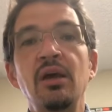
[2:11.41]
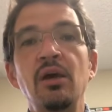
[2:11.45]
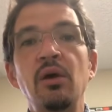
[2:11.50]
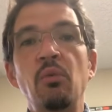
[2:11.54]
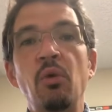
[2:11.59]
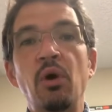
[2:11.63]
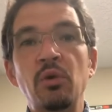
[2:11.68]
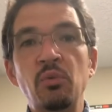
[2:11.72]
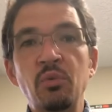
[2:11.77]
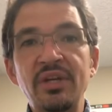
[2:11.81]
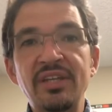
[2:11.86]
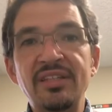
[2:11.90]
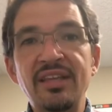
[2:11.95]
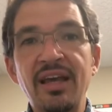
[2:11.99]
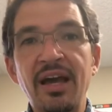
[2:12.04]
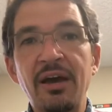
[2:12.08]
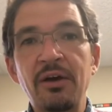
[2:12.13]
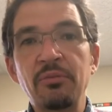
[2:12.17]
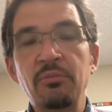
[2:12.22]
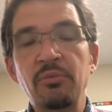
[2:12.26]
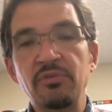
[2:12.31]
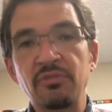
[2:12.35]
One week
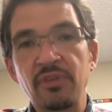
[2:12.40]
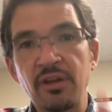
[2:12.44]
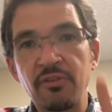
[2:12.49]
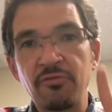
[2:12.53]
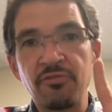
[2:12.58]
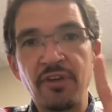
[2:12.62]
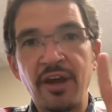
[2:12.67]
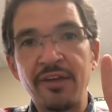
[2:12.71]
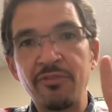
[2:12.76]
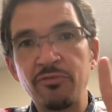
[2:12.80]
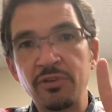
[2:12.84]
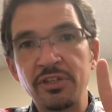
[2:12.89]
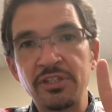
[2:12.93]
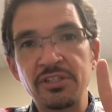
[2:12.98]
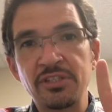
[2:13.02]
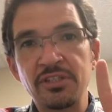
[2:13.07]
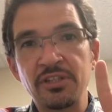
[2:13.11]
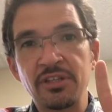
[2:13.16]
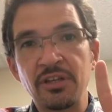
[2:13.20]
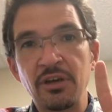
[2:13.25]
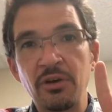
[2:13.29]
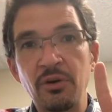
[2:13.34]
down, we've got five weeks
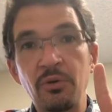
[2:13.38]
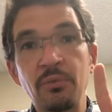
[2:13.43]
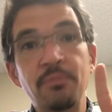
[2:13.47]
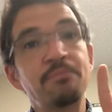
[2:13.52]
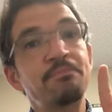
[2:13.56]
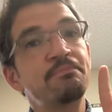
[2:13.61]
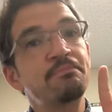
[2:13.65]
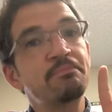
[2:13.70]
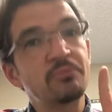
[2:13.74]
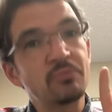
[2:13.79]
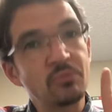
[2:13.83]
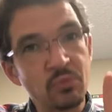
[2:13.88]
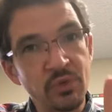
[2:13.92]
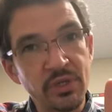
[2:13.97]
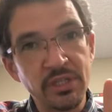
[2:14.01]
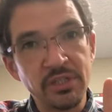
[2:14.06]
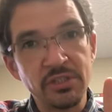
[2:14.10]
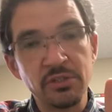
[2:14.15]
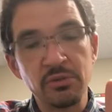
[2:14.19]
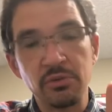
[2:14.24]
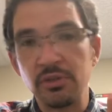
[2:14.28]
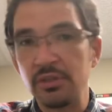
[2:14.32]
to go. We
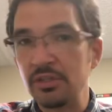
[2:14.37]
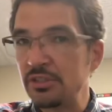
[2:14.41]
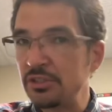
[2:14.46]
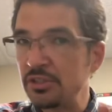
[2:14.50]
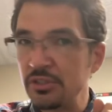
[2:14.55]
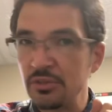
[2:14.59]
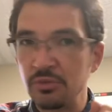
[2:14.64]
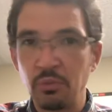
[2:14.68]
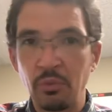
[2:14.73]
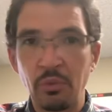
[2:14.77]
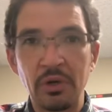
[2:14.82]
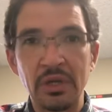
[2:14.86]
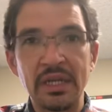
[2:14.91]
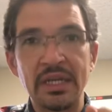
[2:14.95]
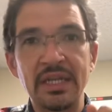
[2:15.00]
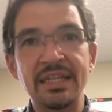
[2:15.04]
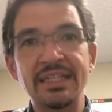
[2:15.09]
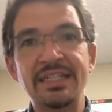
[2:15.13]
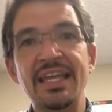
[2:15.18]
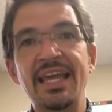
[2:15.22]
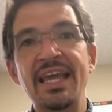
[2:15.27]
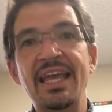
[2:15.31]
can do this just one
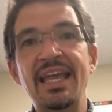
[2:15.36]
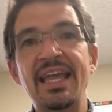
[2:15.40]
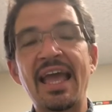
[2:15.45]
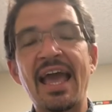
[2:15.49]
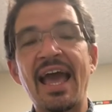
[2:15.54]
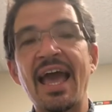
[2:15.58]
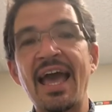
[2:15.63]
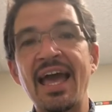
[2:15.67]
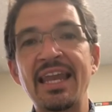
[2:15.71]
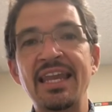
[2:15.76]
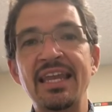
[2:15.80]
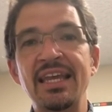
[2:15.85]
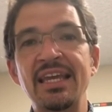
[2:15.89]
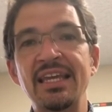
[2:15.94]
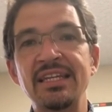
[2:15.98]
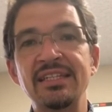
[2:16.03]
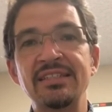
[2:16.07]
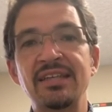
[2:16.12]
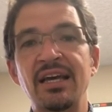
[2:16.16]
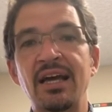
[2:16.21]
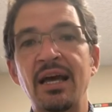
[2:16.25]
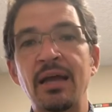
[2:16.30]
day at a
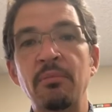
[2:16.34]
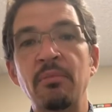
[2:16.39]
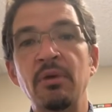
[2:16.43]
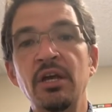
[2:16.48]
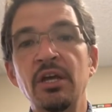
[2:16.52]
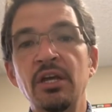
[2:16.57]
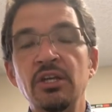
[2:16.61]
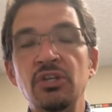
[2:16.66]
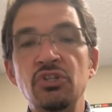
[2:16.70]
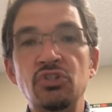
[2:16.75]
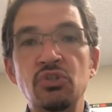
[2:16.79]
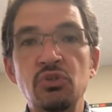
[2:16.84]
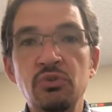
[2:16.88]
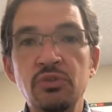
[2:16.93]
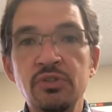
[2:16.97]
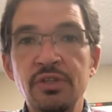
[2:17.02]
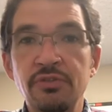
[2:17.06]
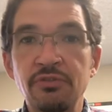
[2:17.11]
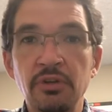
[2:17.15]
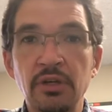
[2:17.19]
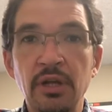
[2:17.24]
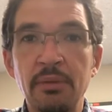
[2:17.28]
time. Students,
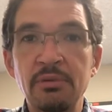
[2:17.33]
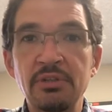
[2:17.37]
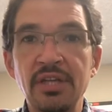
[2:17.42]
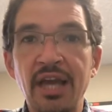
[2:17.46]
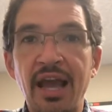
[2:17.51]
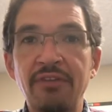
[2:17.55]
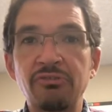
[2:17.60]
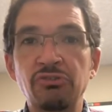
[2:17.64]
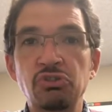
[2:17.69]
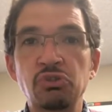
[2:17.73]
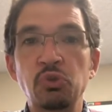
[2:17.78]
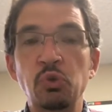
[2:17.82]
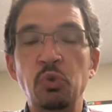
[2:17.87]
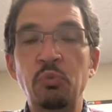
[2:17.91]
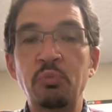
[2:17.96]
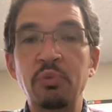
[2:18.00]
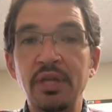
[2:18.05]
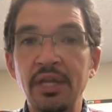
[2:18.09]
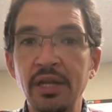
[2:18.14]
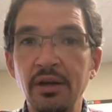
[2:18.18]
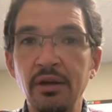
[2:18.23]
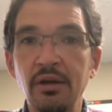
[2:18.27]
if you're coming to after school
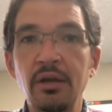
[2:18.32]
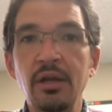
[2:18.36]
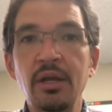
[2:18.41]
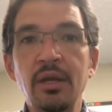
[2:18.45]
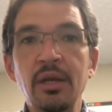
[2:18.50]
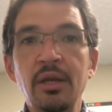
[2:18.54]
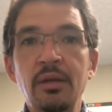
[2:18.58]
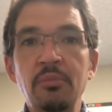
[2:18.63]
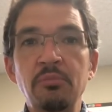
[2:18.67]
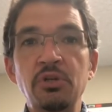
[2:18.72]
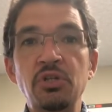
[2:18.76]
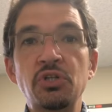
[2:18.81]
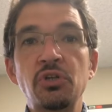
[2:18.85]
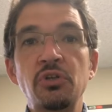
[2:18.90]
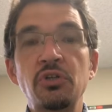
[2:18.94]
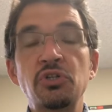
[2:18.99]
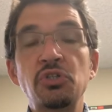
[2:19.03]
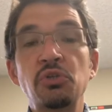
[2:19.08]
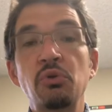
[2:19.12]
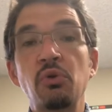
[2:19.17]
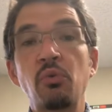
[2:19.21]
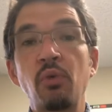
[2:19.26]
peer, be sure
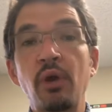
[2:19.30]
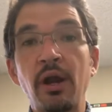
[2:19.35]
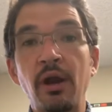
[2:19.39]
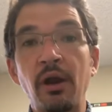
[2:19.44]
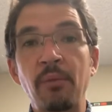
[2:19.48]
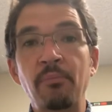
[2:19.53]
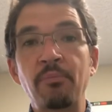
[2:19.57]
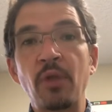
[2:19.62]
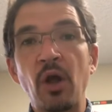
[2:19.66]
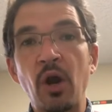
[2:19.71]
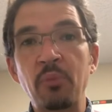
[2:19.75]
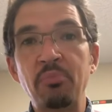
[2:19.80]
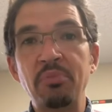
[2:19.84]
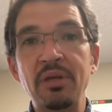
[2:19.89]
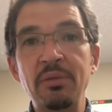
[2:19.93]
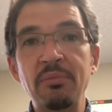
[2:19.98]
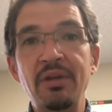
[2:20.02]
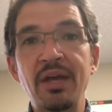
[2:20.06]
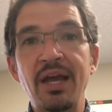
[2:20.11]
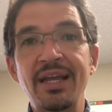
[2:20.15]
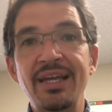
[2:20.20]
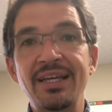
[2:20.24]
that you're aware our
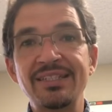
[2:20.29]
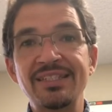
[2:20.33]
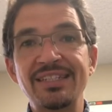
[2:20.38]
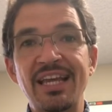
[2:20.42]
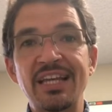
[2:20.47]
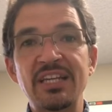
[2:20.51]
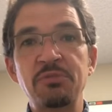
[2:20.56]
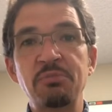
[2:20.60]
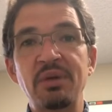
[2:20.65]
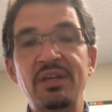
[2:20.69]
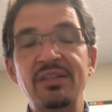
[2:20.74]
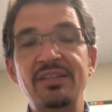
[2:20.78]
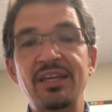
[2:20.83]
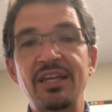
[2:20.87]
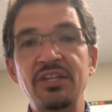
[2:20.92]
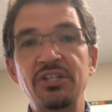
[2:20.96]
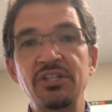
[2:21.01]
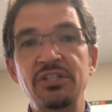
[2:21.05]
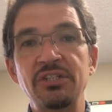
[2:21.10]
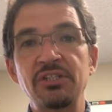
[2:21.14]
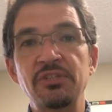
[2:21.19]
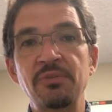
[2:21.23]
PBIS
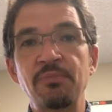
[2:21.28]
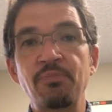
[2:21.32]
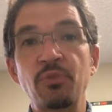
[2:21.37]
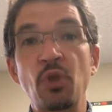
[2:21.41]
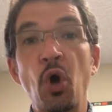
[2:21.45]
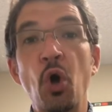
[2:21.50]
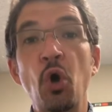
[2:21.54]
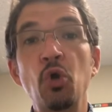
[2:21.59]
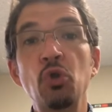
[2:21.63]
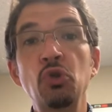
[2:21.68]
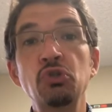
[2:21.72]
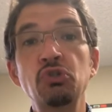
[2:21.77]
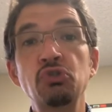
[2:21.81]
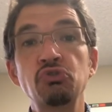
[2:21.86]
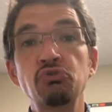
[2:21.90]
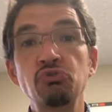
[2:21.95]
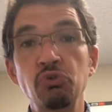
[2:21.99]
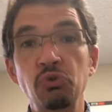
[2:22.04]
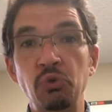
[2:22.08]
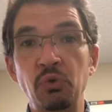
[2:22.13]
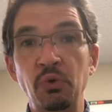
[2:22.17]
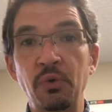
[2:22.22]
expectations hold
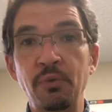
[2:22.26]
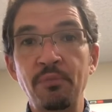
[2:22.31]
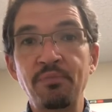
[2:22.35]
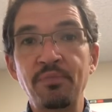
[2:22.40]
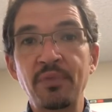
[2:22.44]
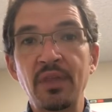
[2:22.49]
true.